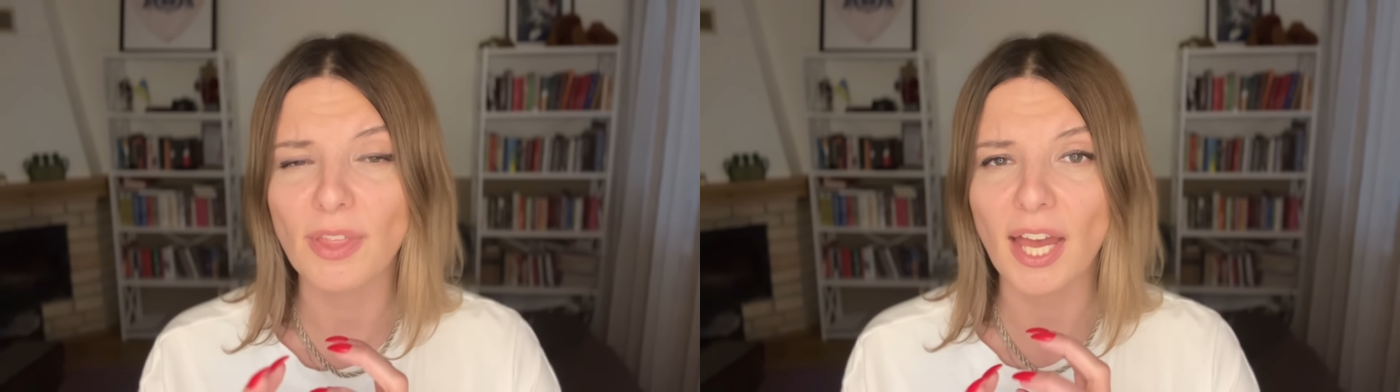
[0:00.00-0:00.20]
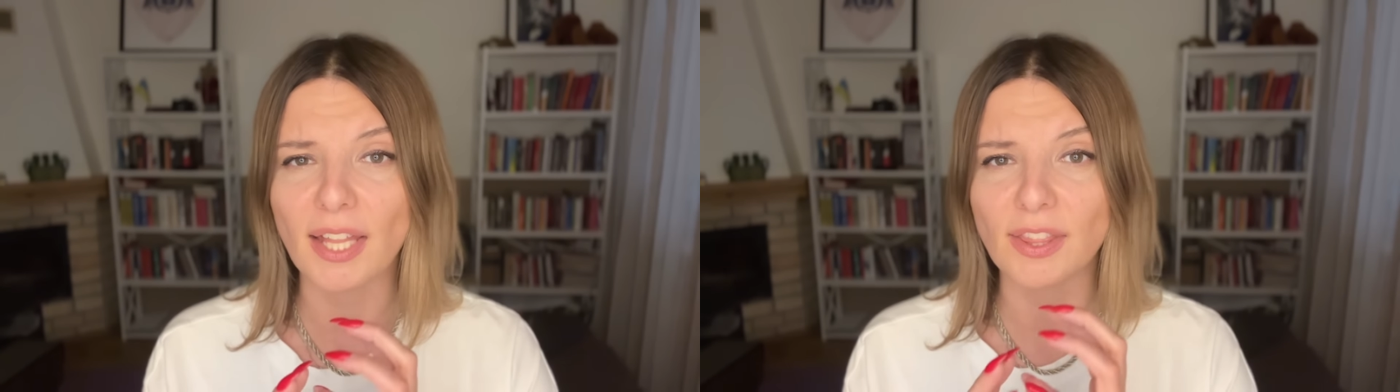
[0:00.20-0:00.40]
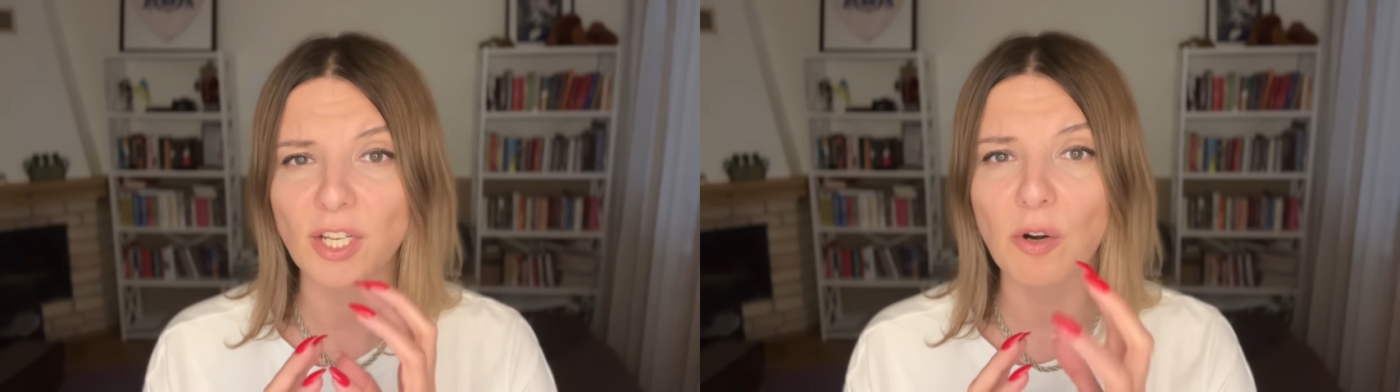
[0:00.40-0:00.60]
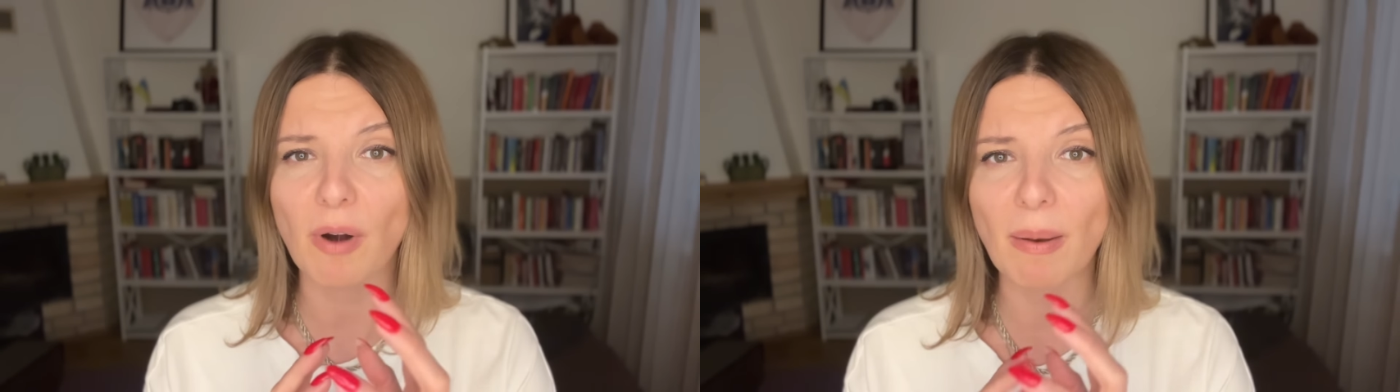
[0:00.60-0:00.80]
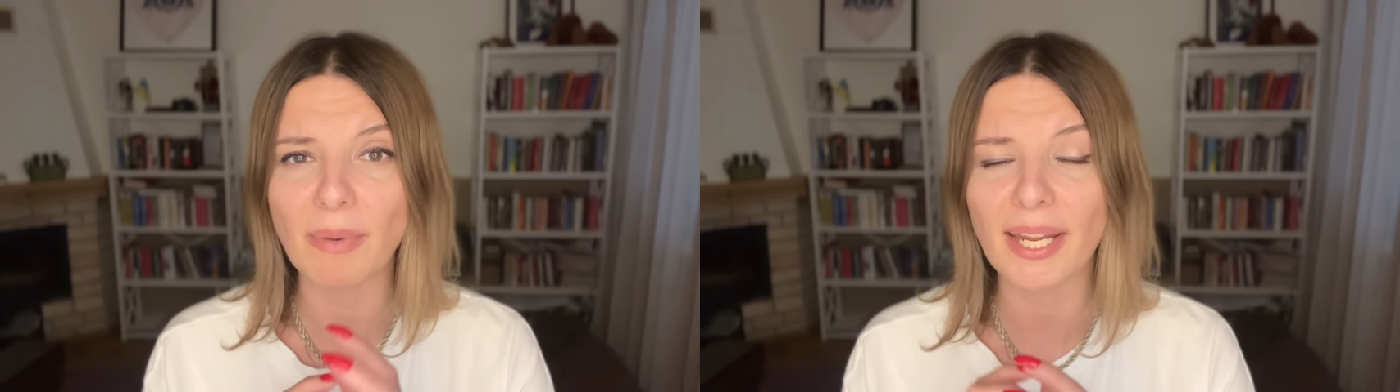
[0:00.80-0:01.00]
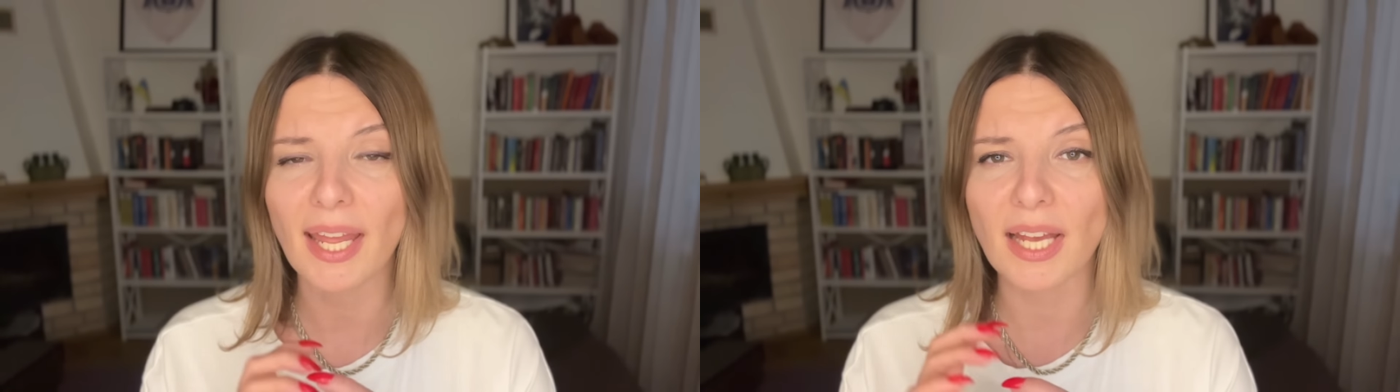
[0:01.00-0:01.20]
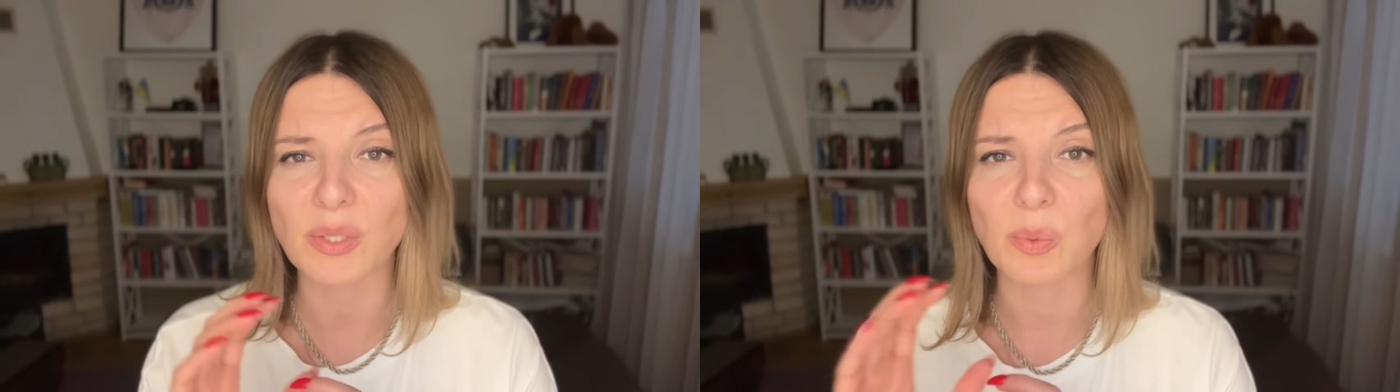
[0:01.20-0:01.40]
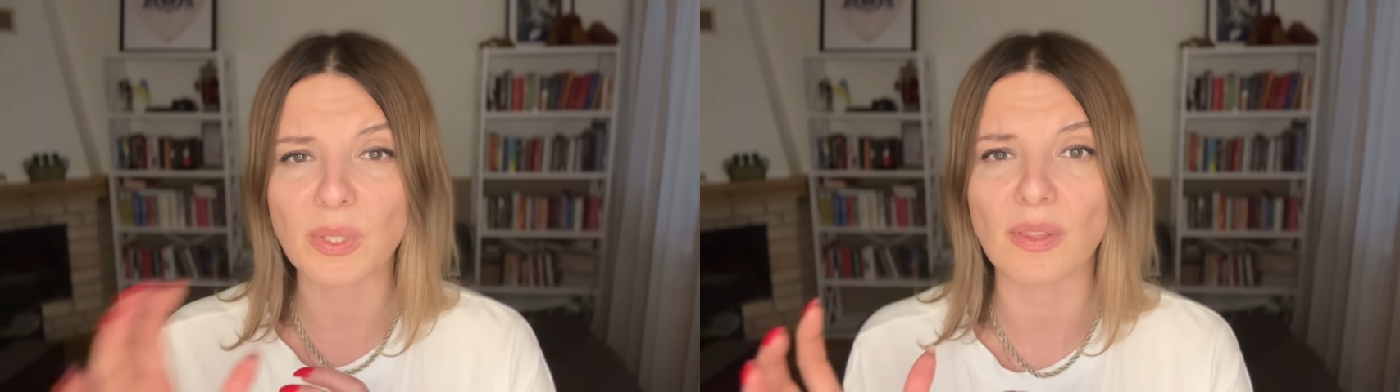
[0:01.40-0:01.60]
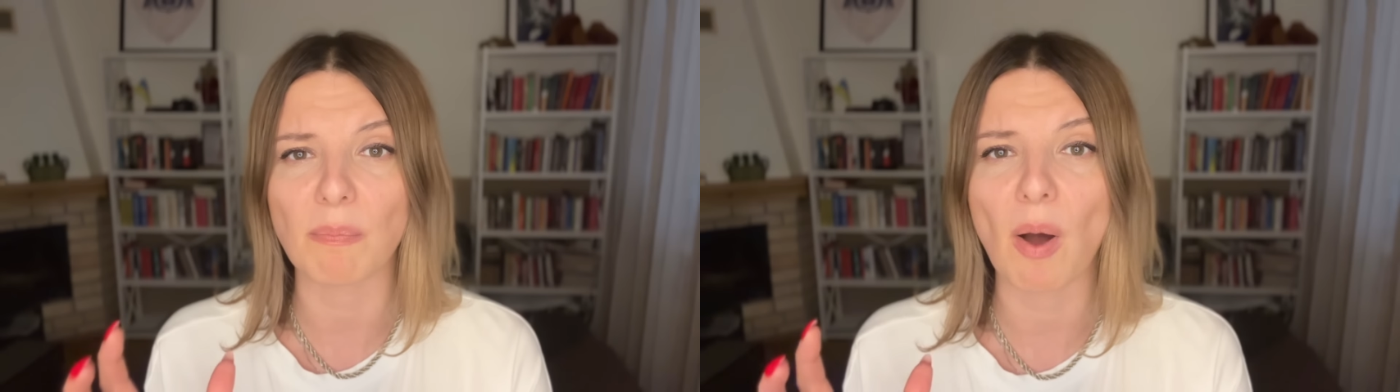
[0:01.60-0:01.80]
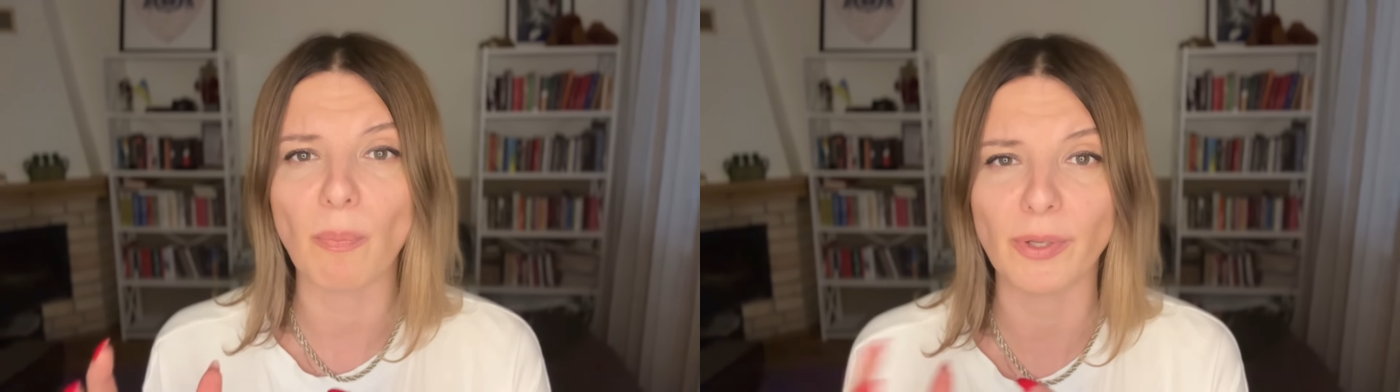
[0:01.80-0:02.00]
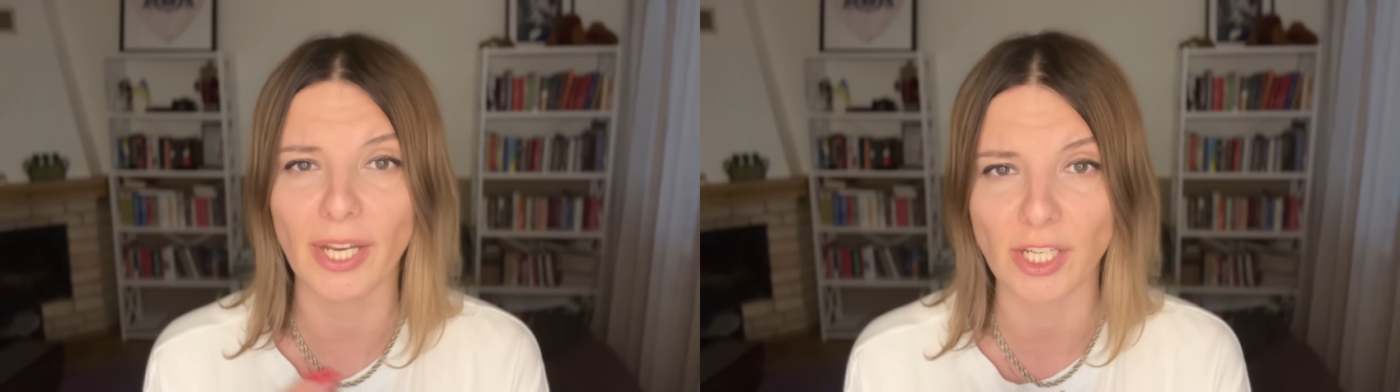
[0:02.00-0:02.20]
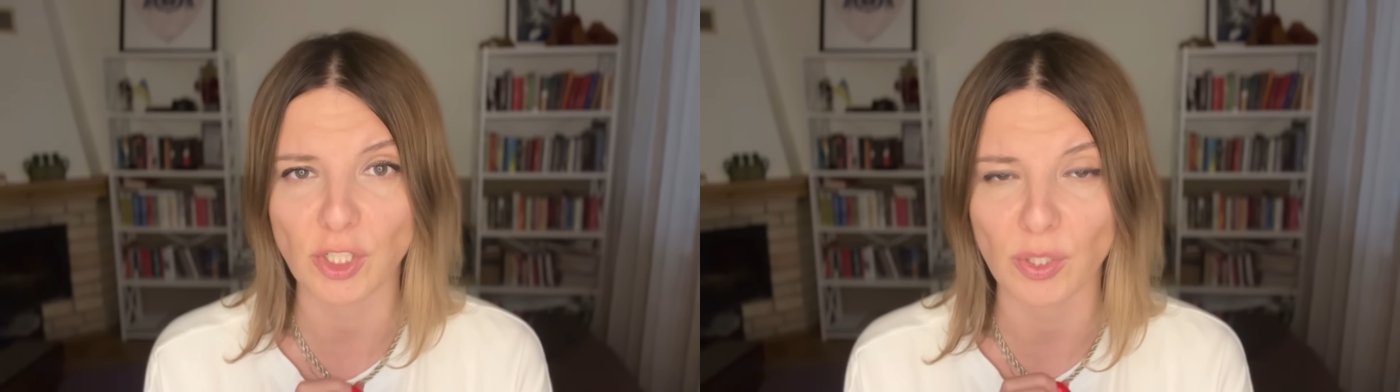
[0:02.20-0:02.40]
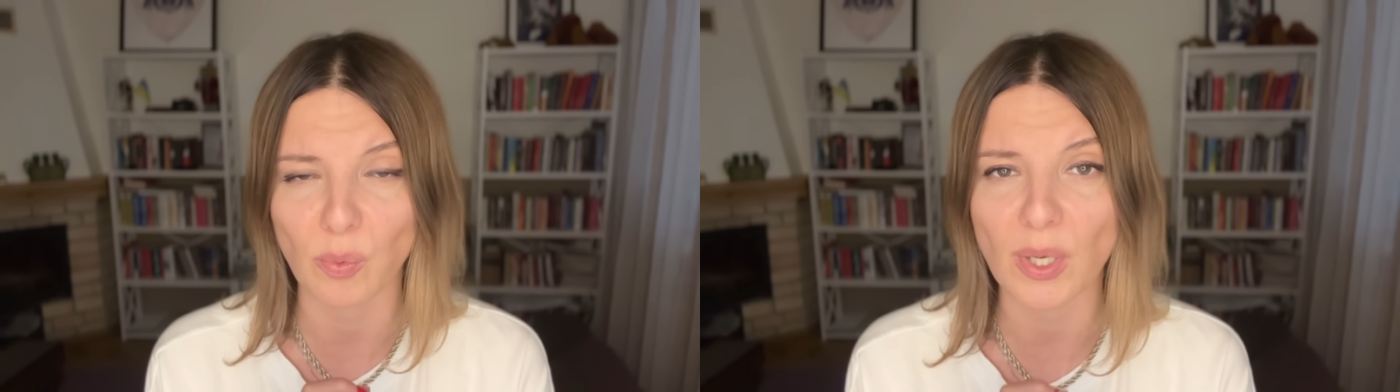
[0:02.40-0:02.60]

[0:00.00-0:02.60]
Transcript: that the Kremlin has with the population.